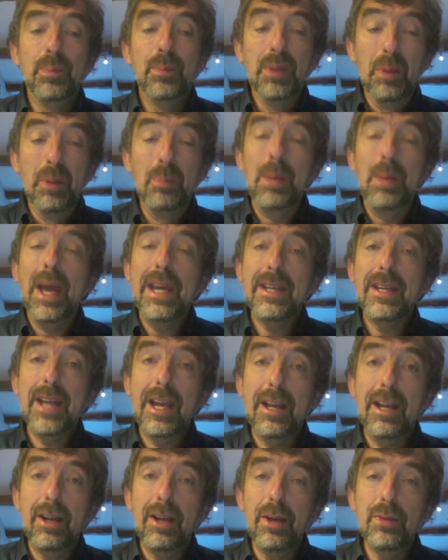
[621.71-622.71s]
the
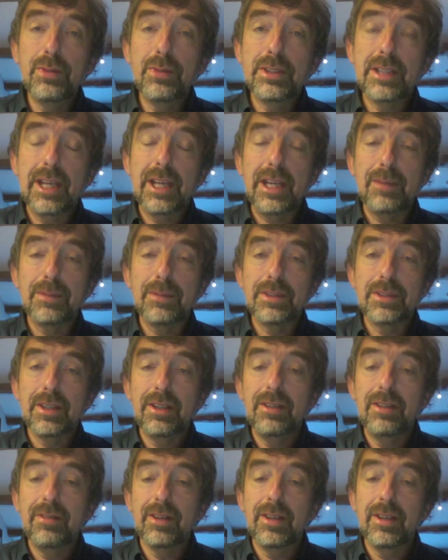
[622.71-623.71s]
payday loan schemes that
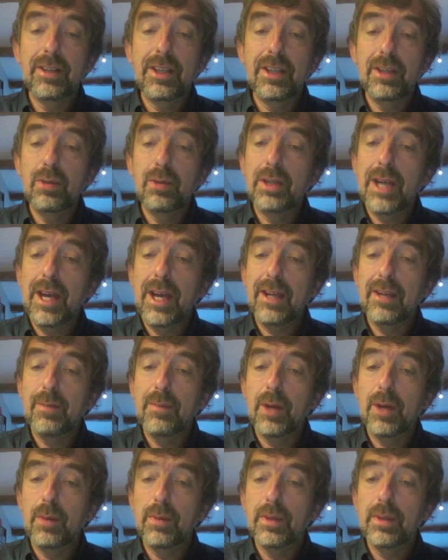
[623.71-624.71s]
you've got in the UK at the
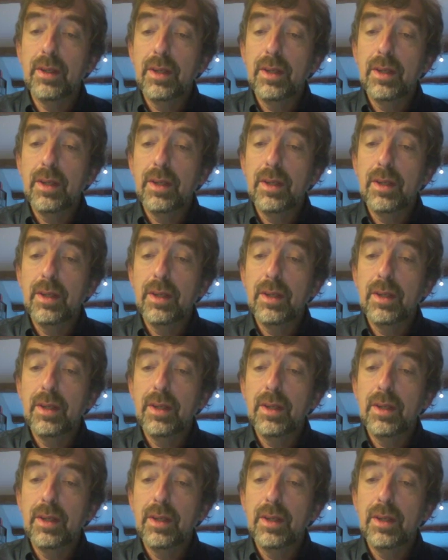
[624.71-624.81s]
moment.